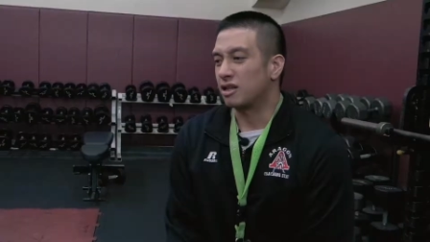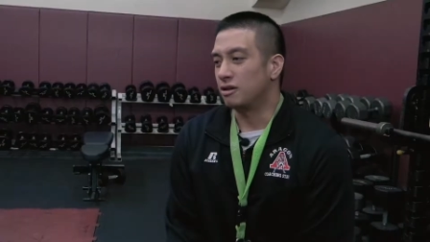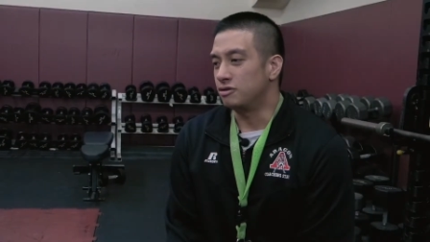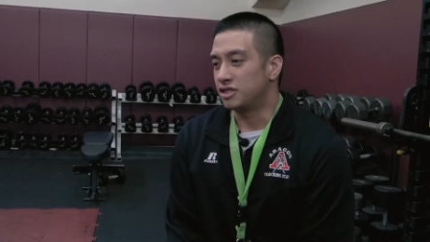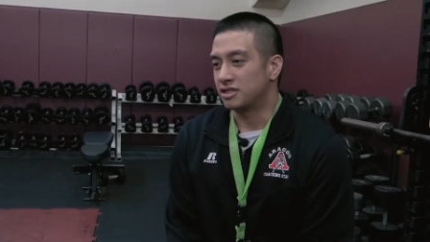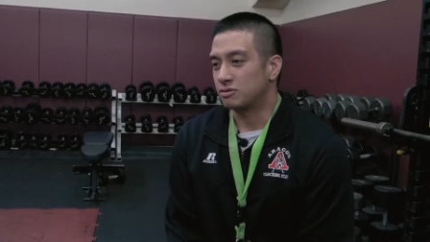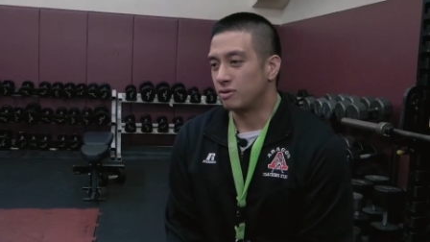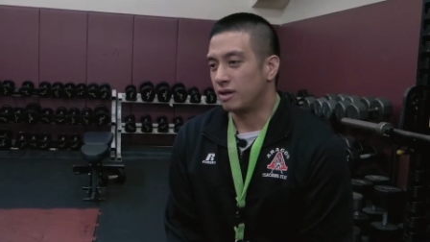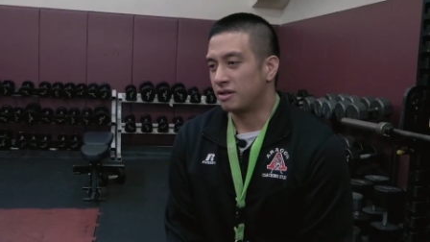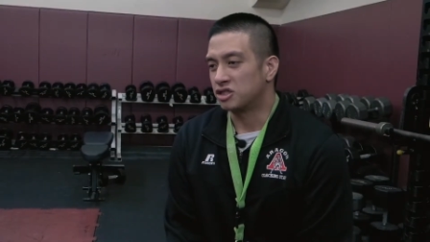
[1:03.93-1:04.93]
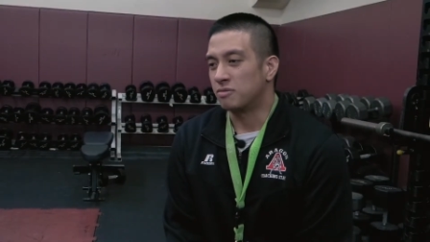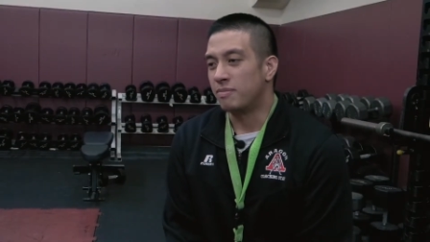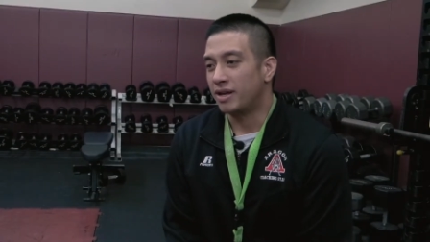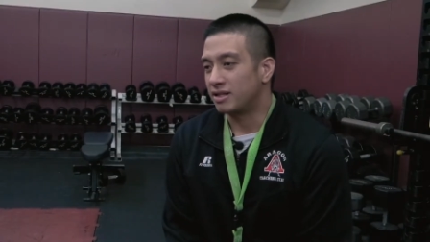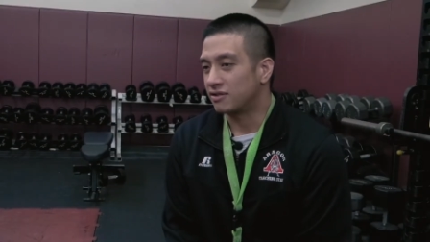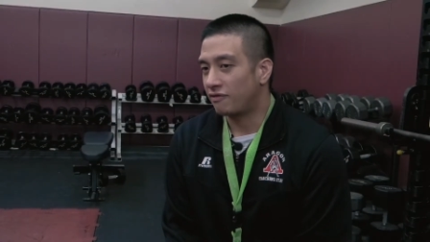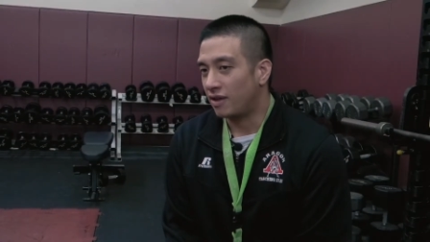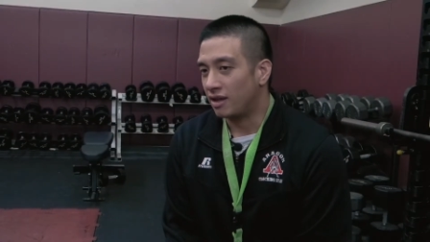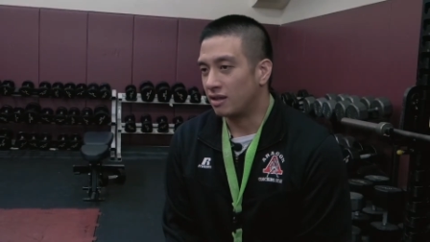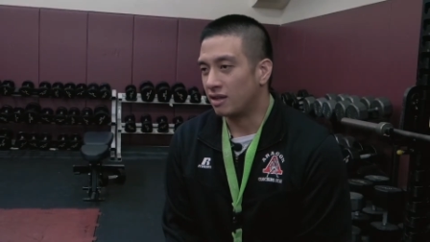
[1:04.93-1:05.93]
coaches with tremendous
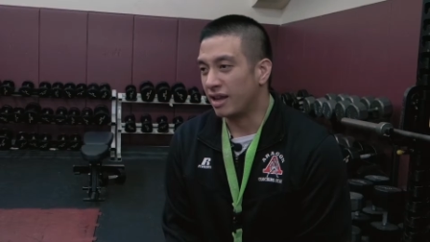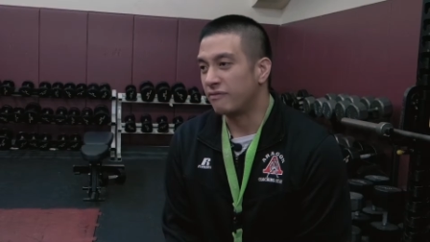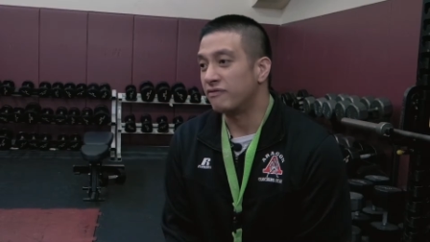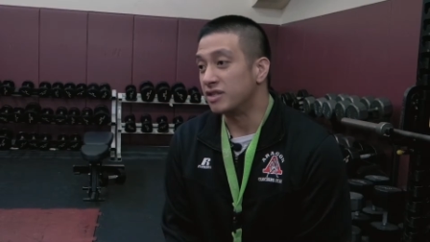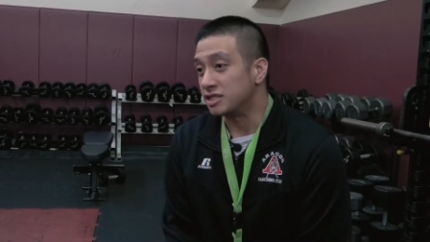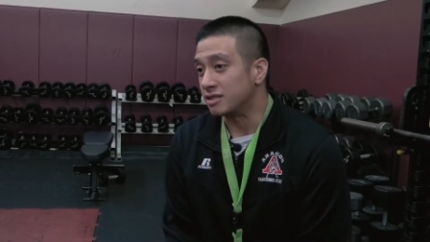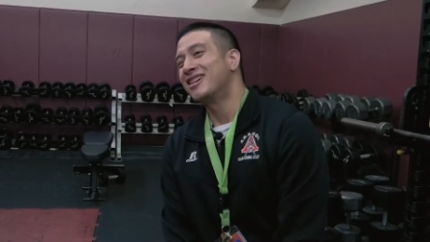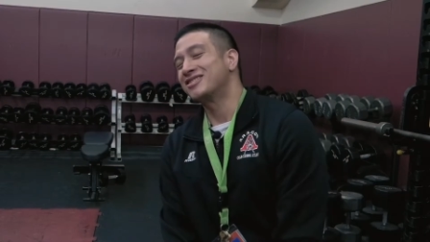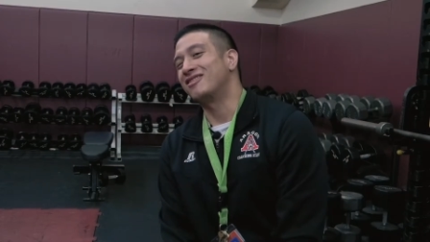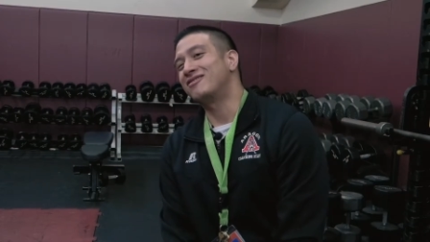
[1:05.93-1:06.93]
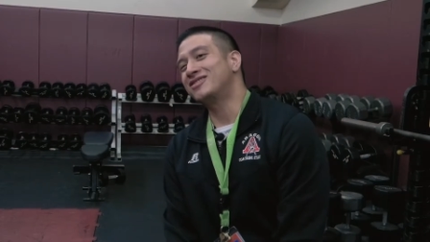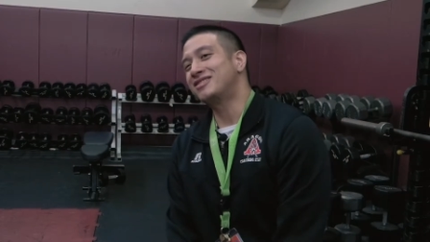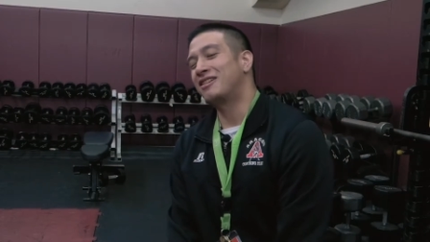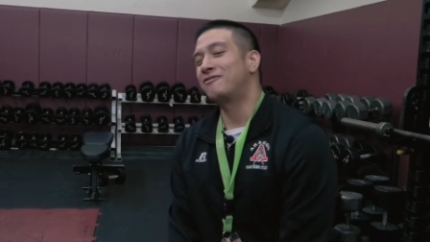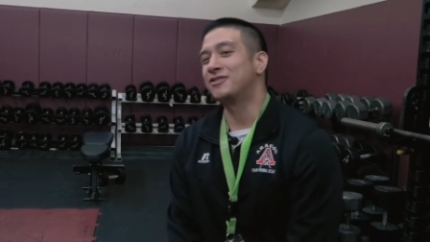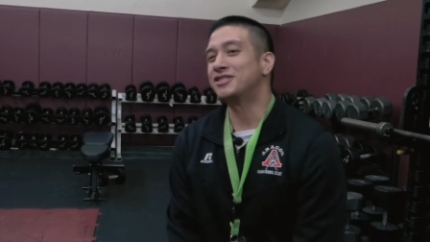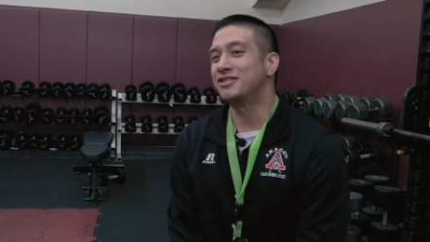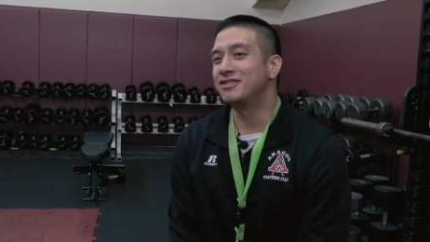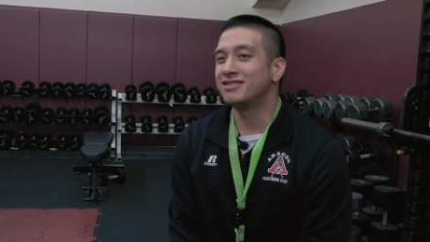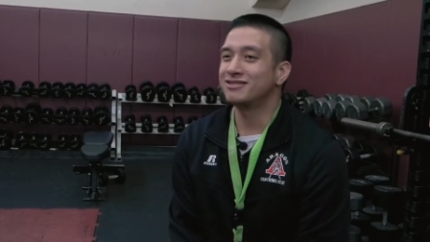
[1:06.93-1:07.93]
faith and vision. So I would say for
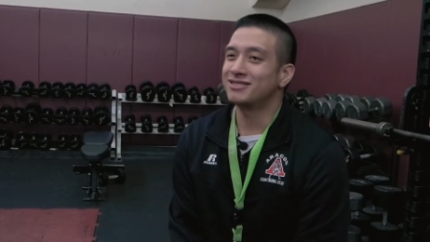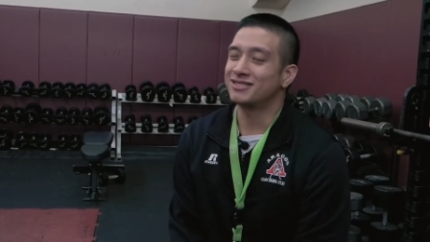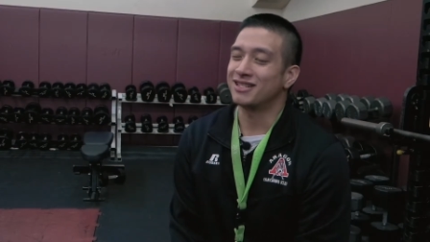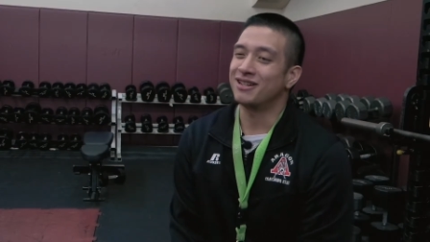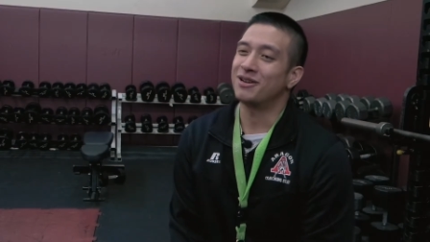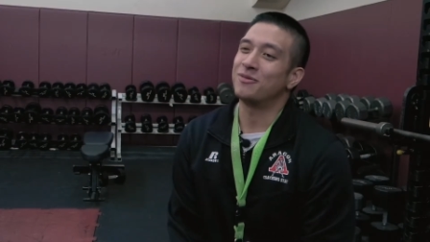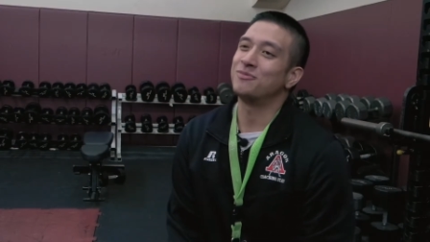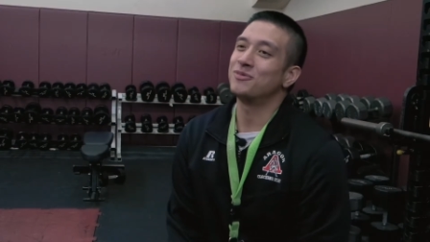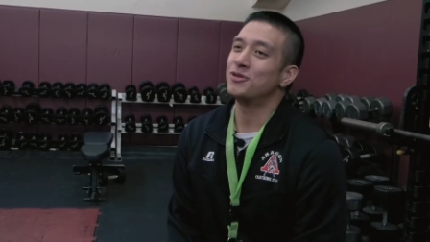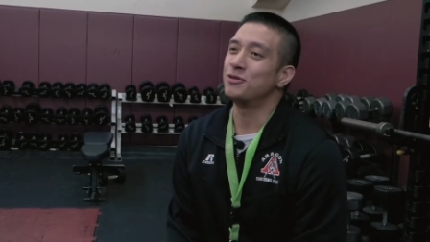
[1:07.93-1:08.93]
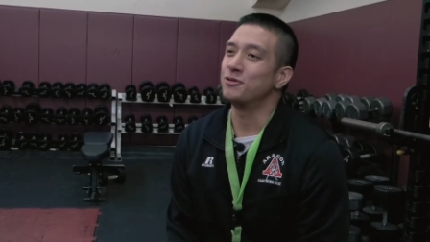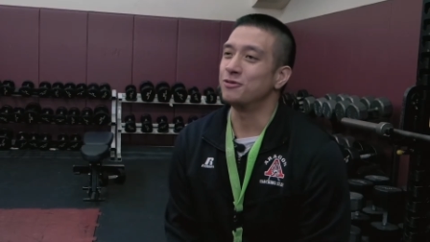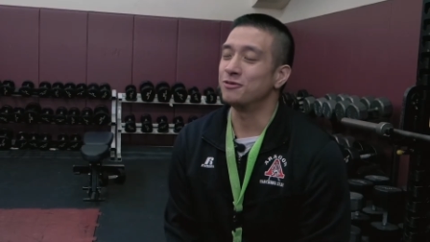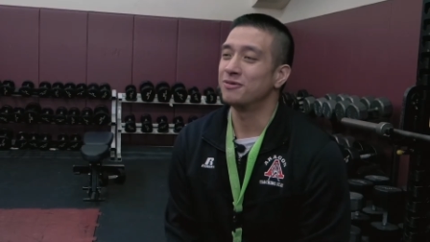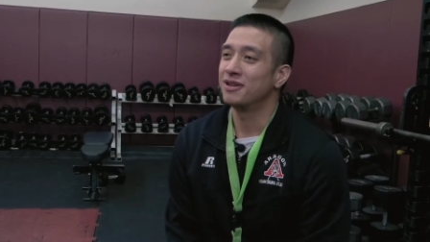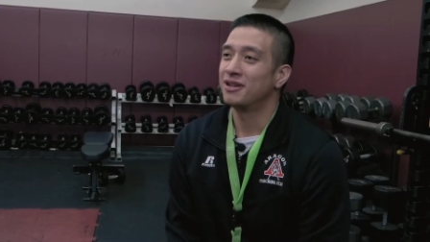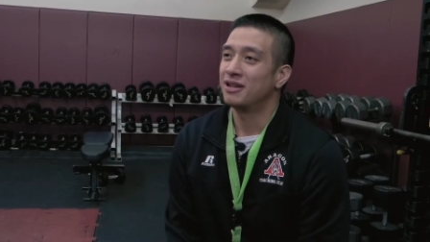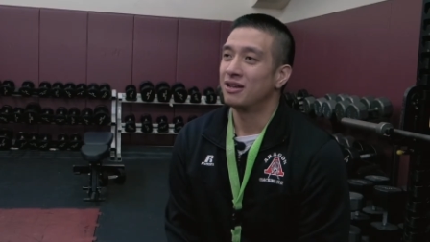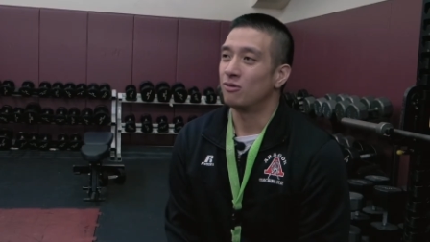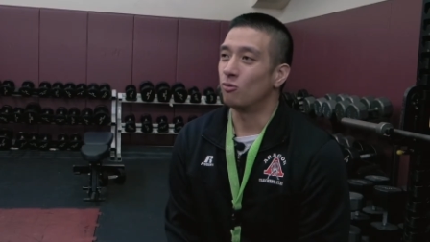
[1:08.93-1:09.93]
students who
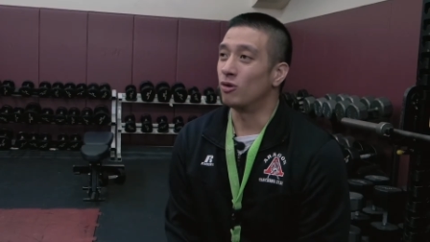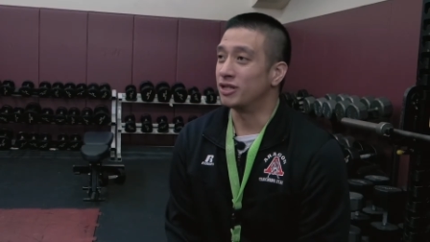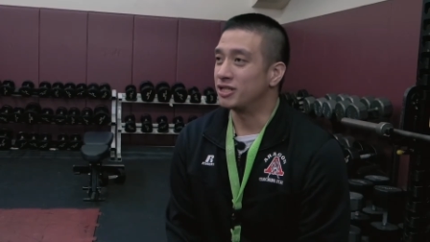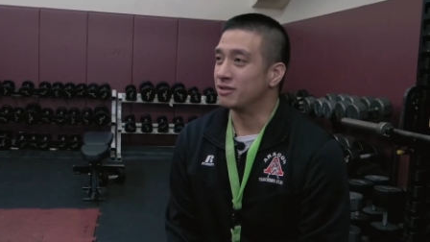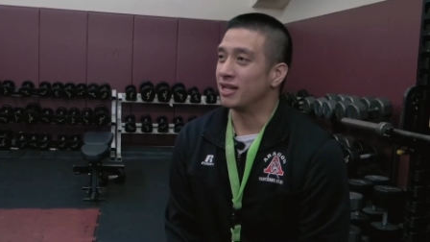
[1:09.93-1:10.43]
want to